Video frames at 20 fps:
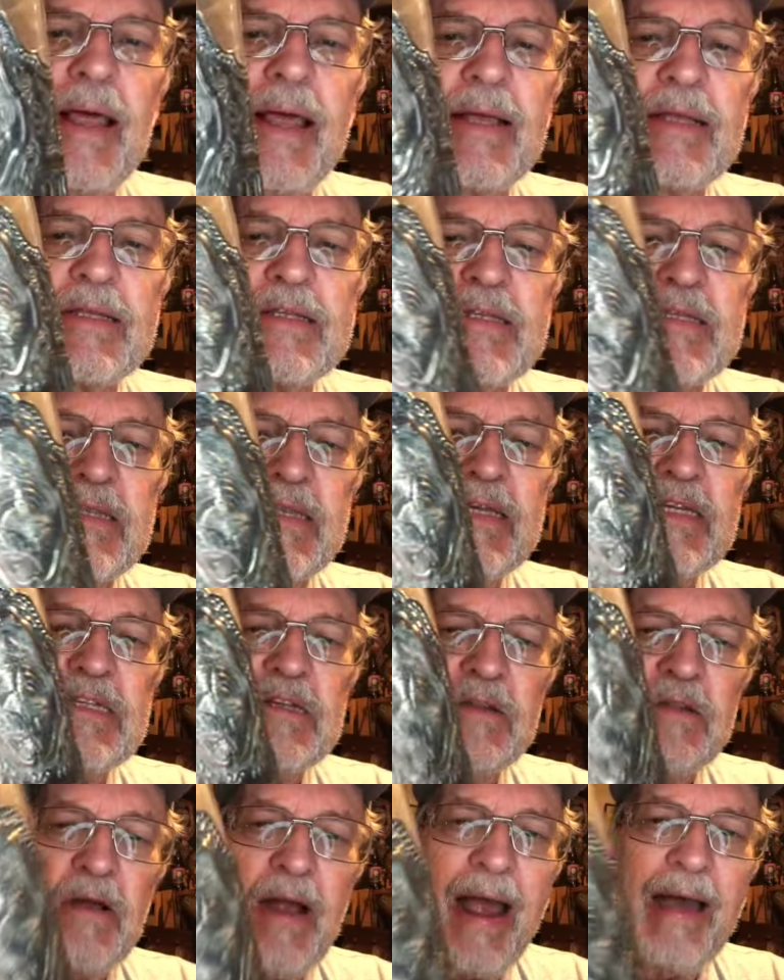these
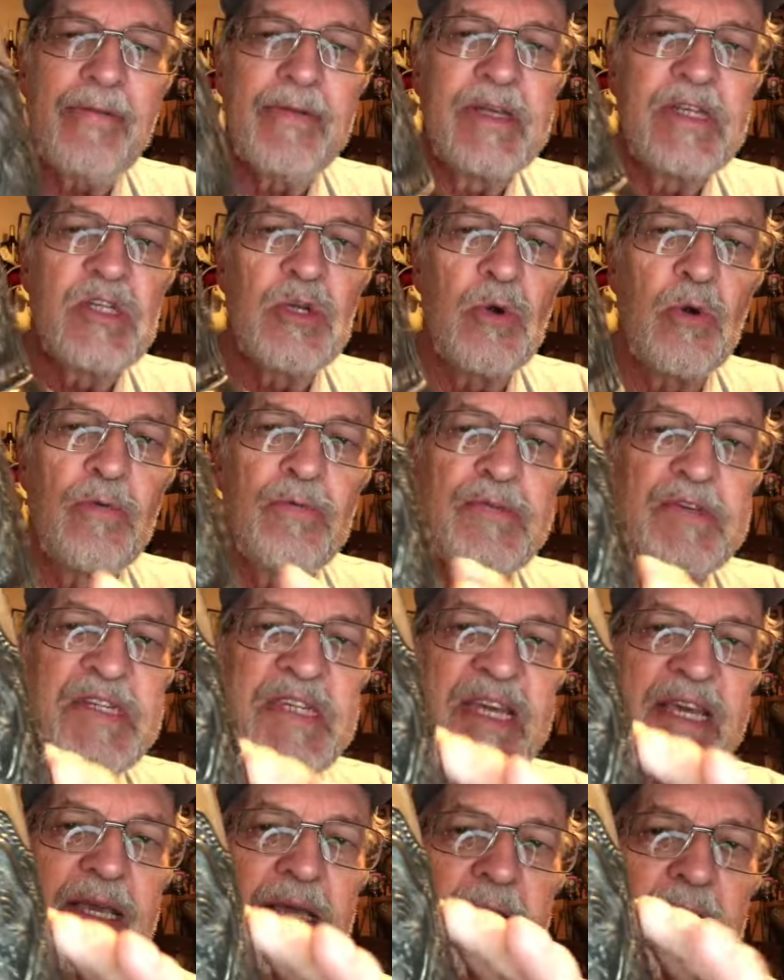are how they serve
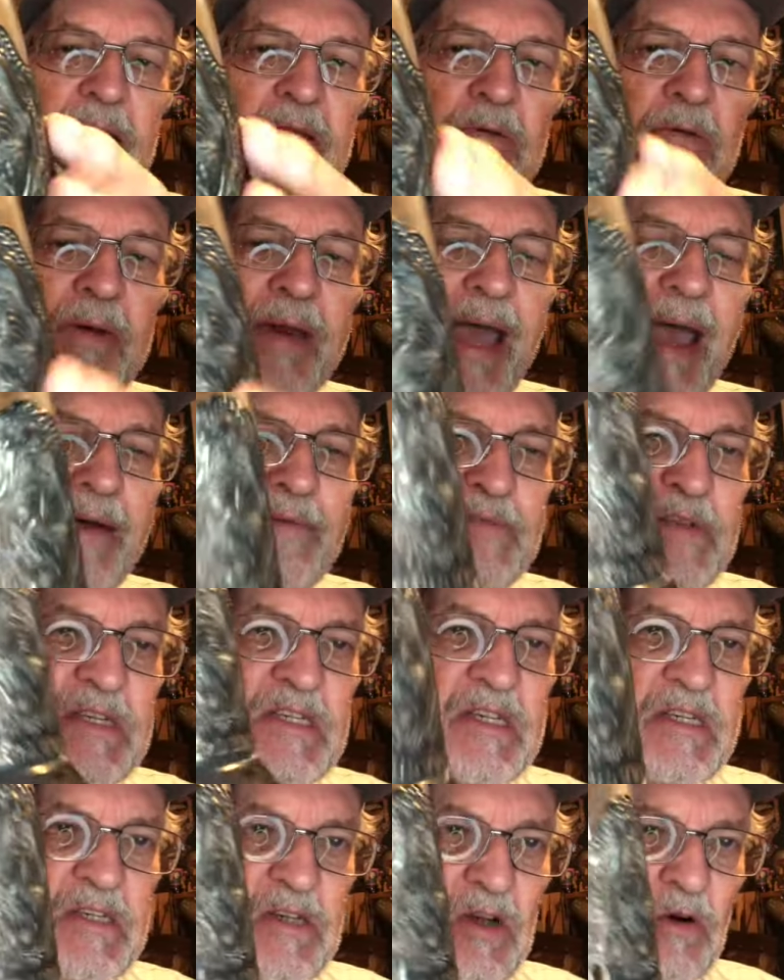tea. You would have this as a